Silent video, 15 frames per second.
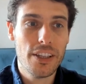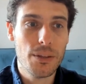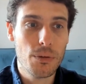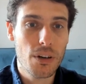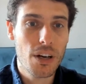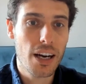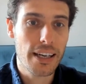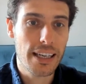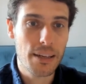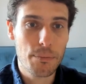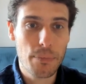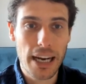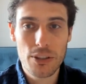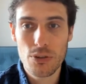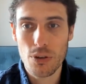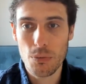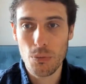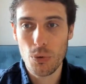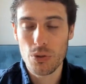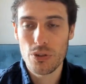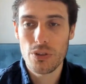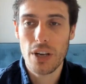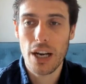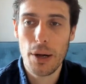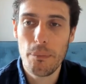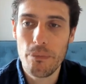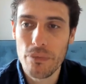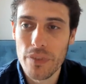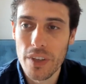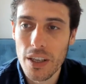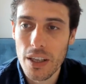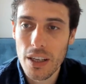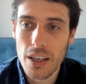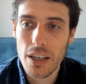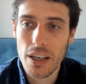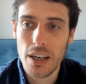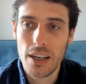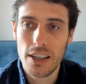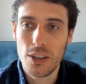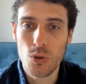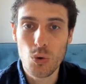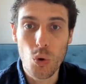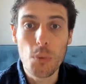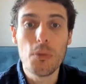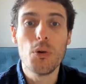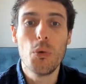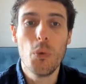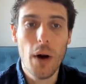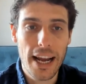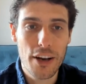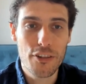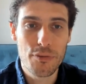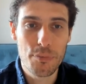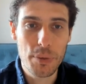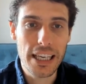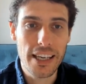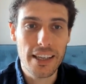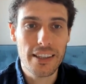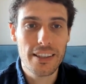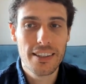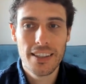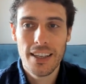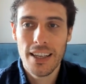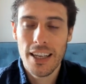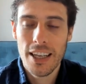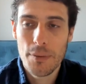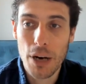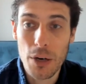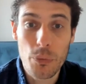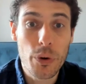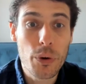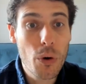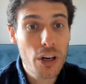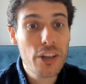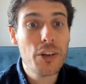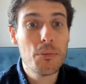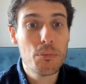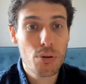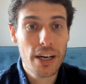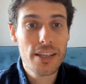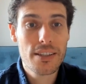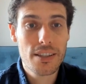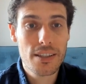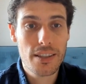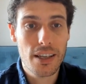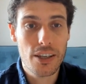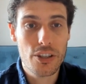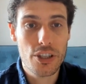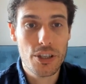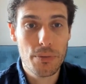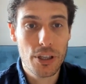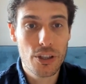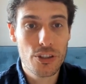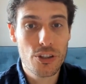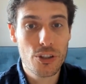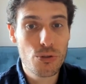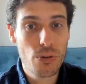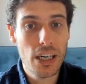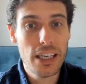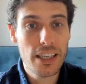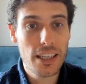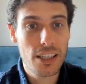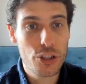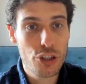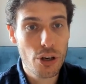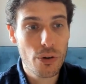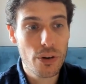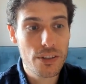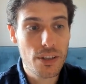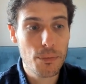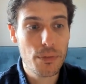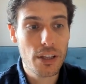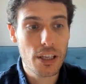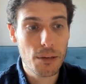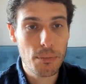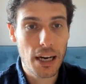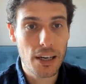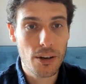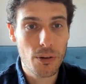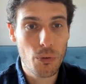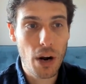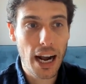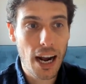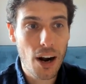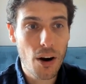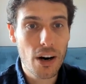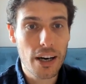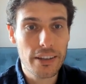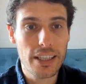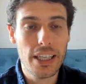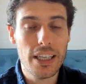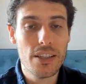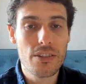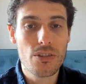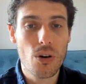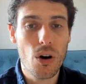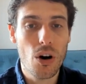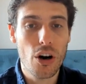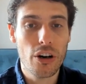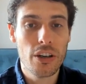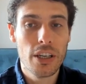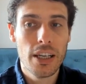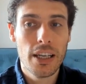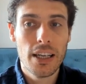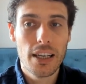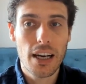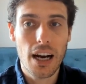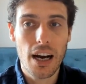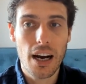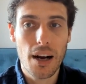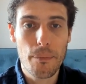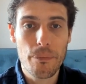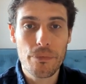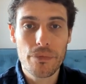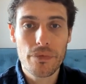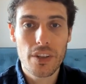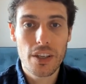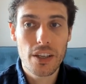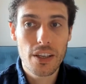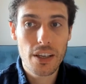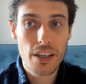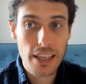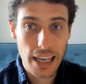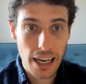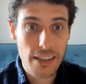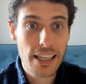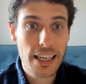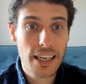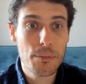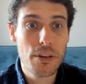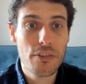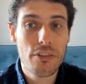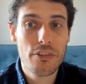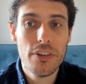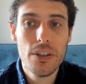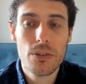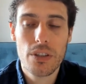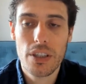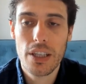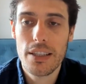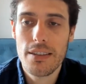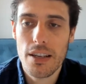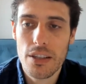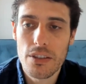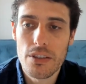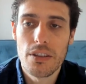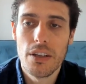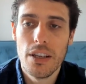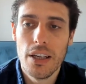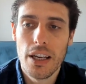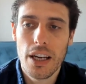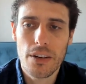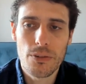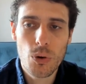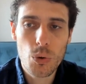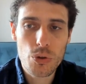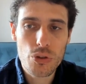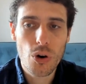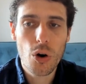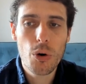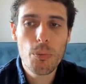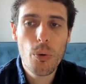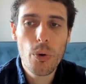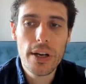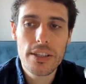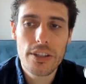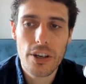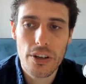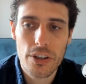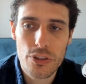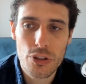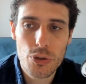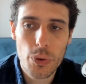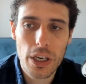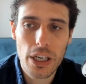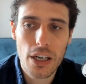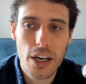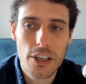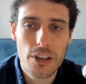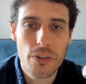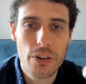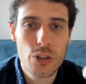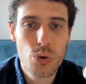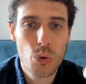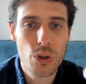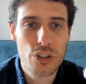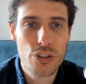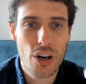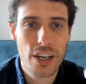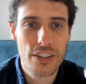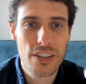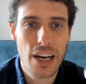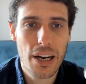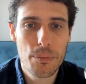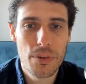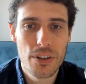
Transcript: will kind of get back to a more normal way of being. But we want to embrace this energy because it's really going to show us something about how our needs are, how they can be fulfilled in that sense. And of course, the whole point here is the 29-degree Taurus archetype,